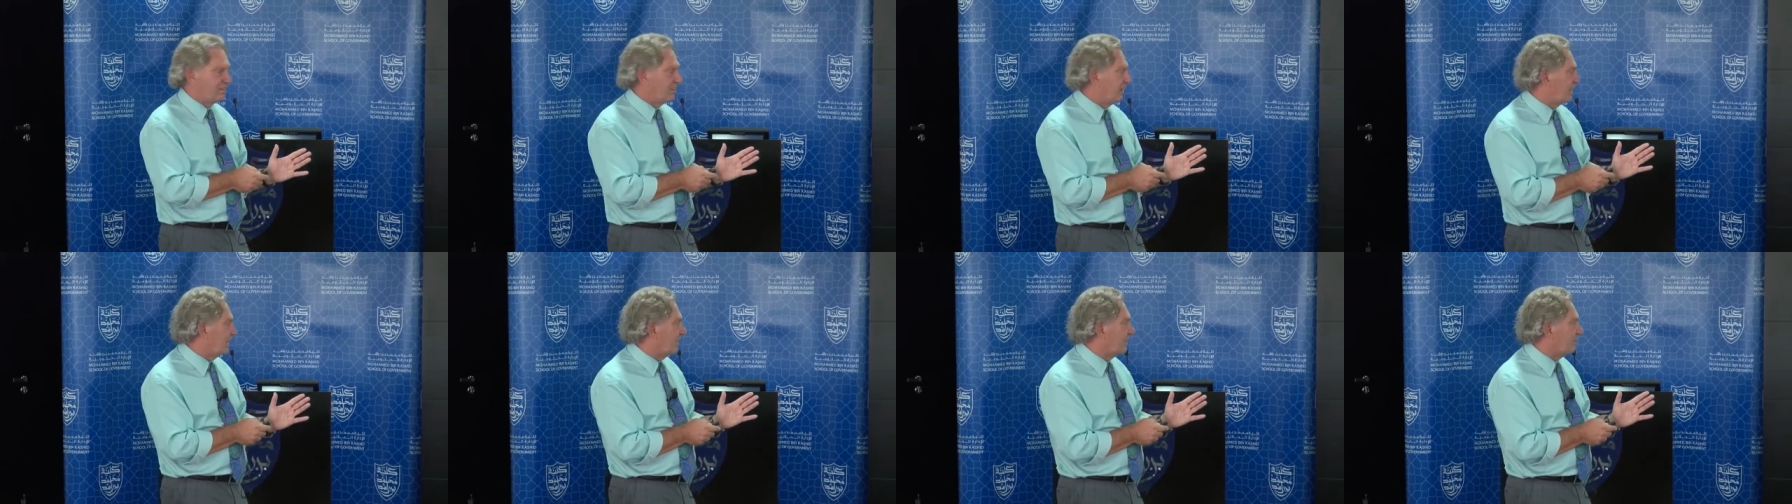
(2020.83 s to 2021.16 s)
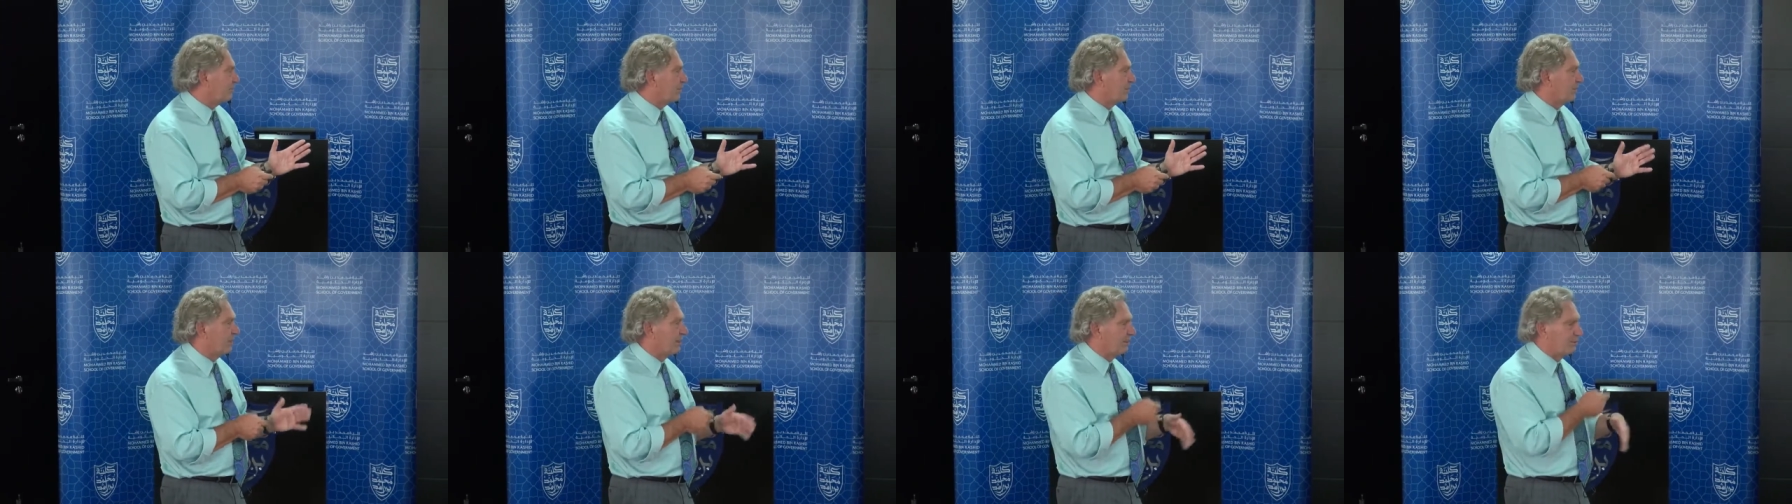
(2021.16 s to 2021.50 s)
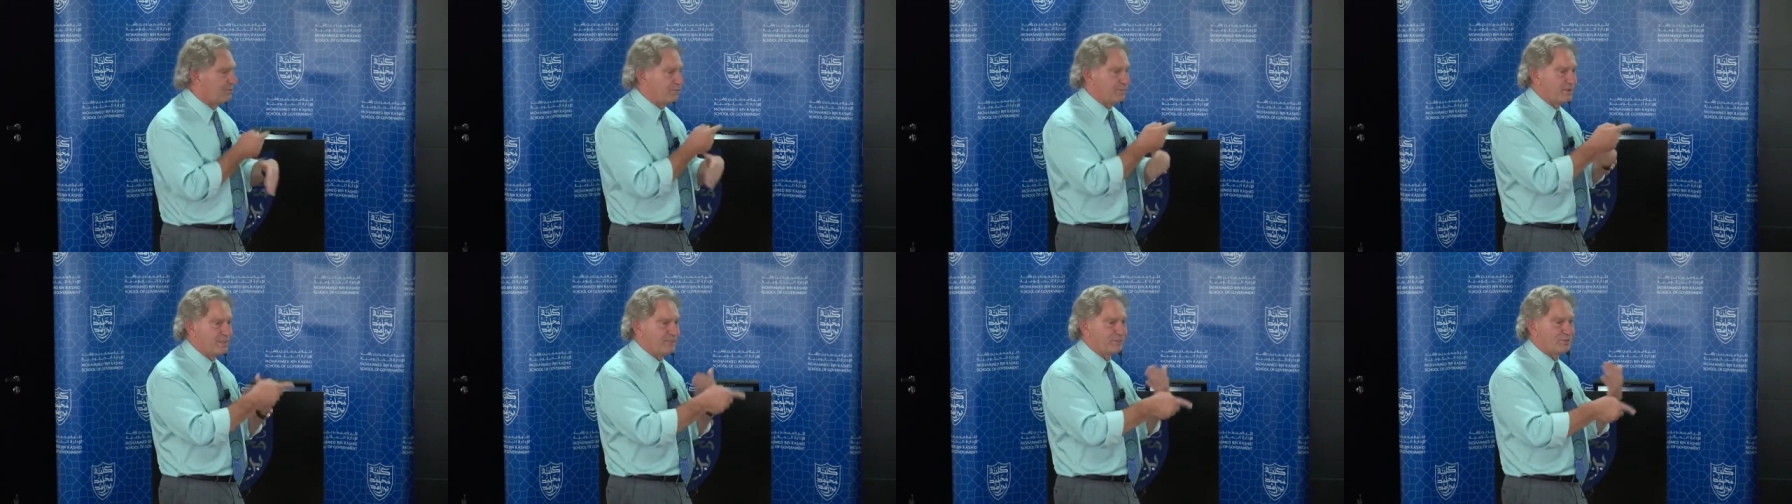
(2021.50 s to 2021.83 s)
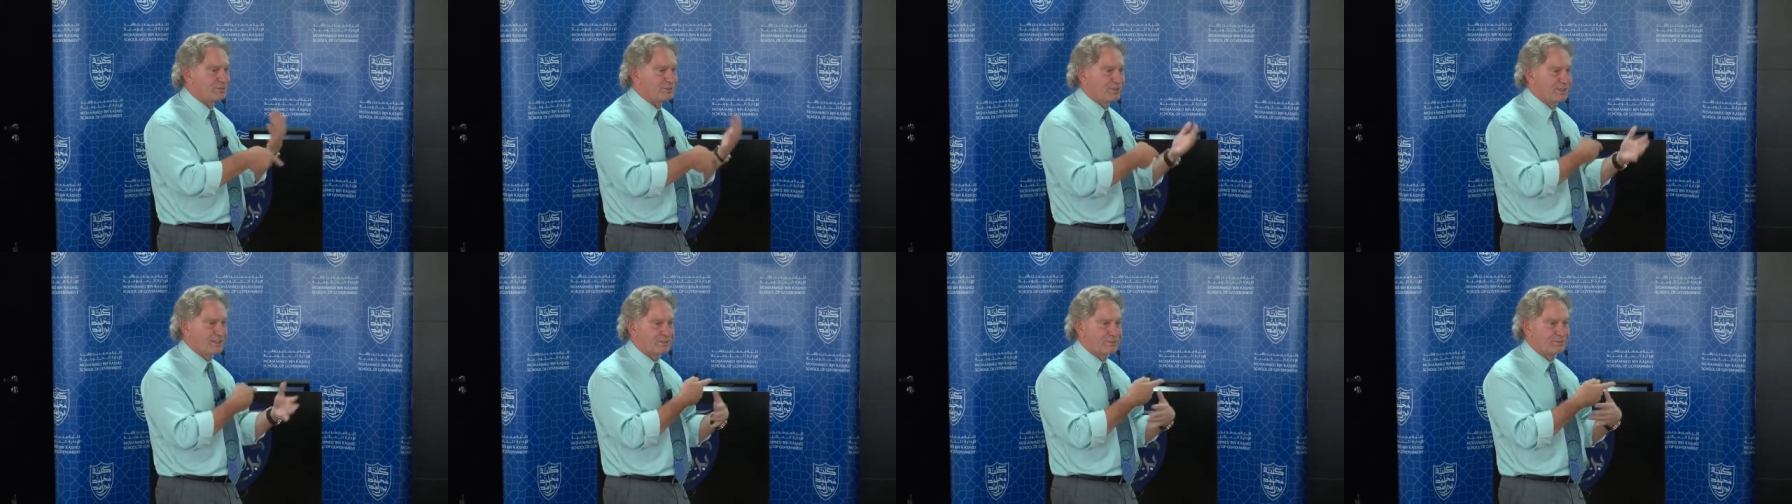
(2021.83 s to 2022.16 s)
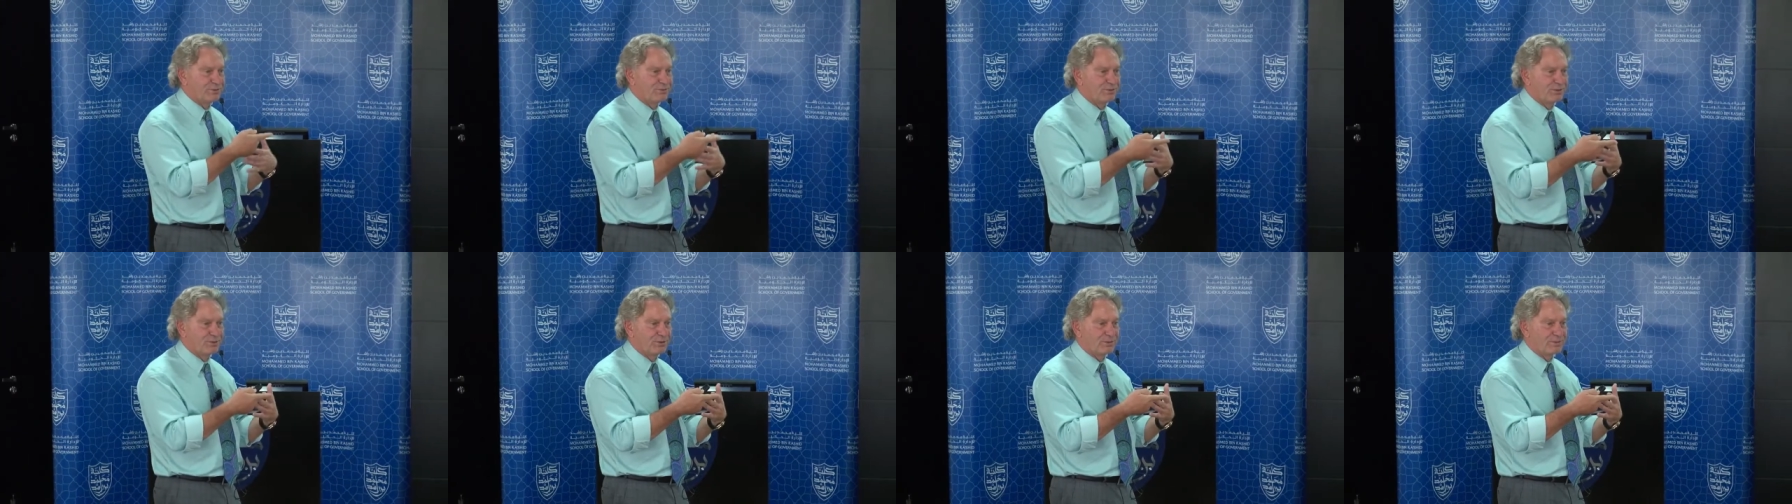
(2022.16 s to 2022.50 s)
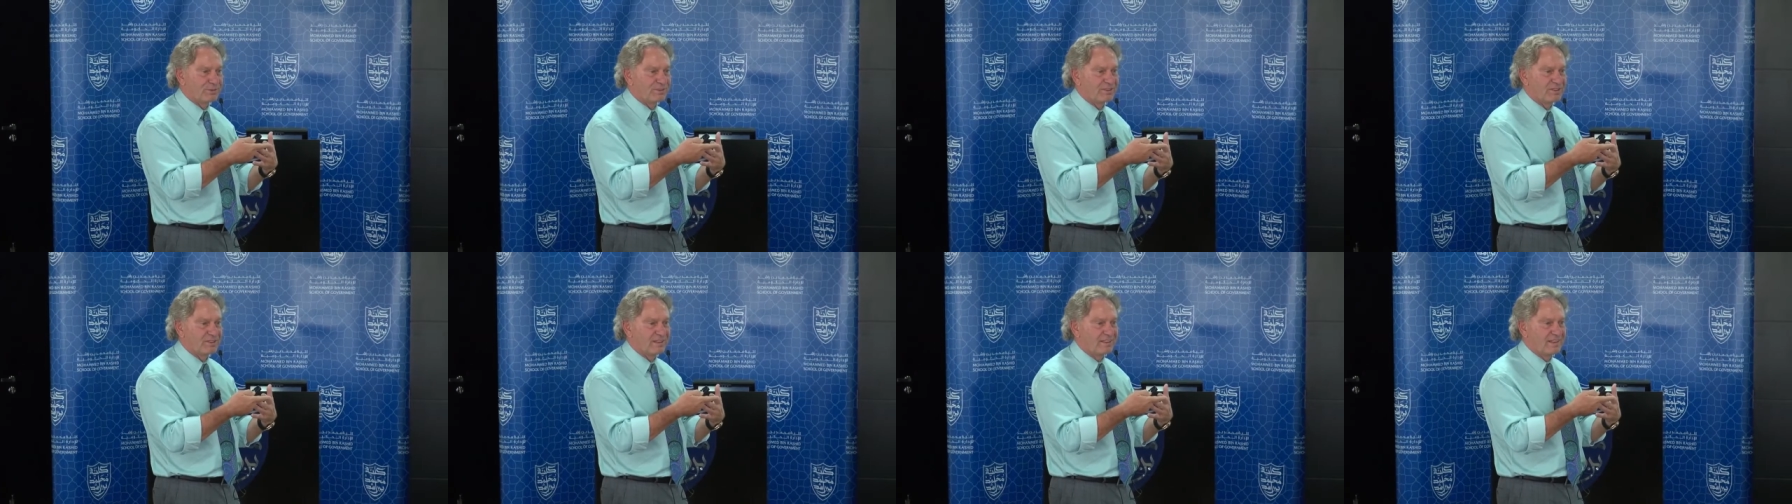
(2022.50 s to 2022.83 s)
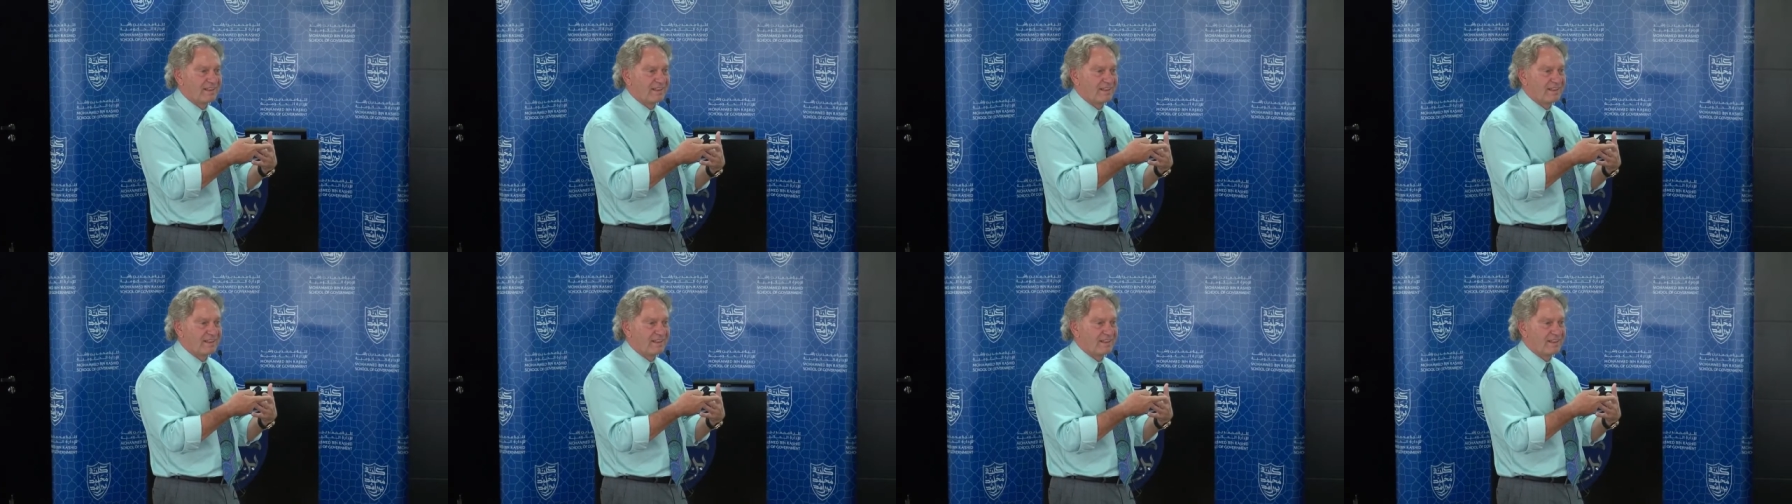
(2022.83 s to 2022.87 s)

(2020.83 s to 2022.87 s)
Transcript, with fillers: the harbor have been transformed.